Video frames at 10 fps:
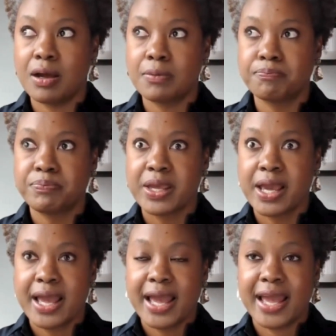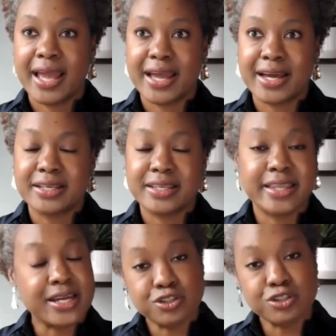And
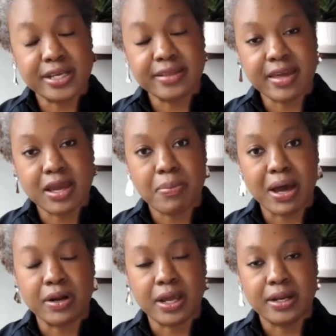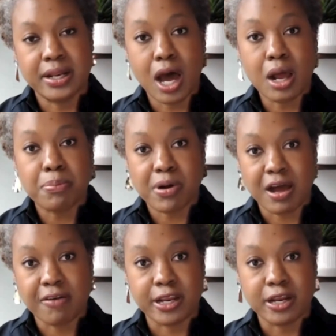the interesting thing about a
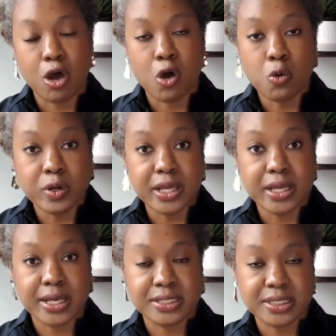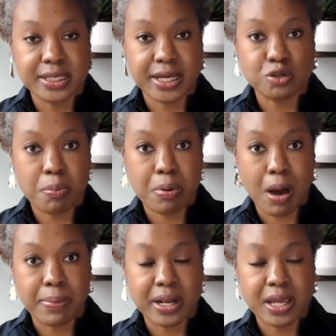nonprofit owning intellectual
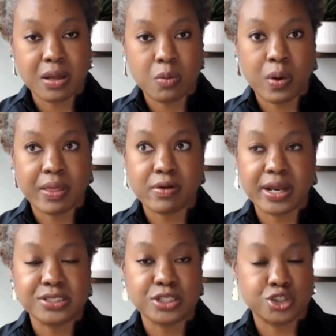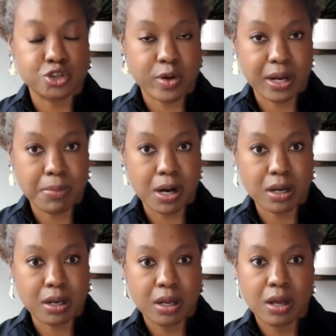property, whether it's a
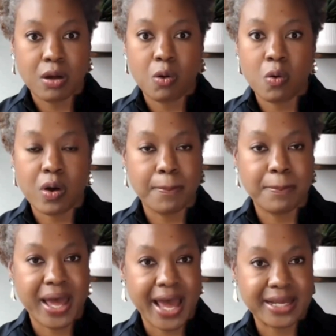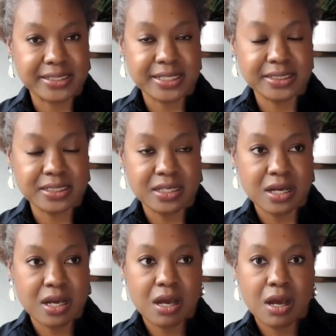trademark or a patent
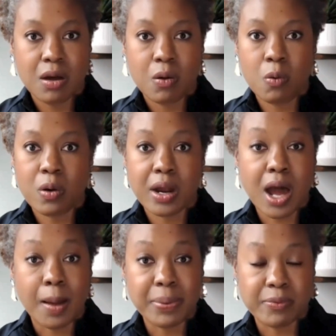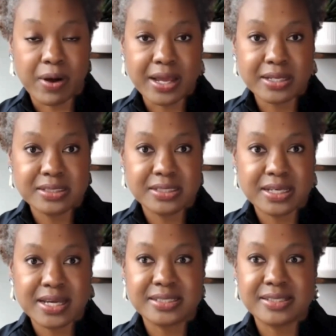or
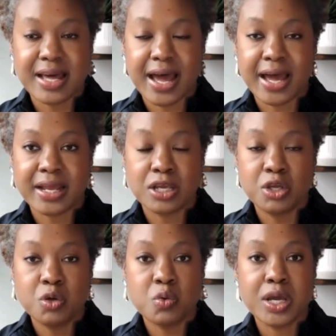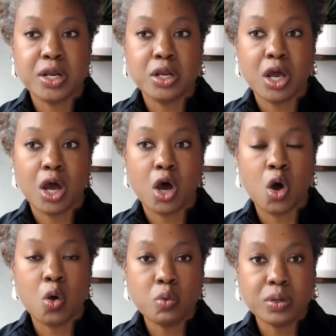copyrights, is that you can
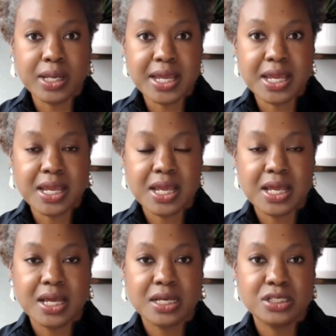only,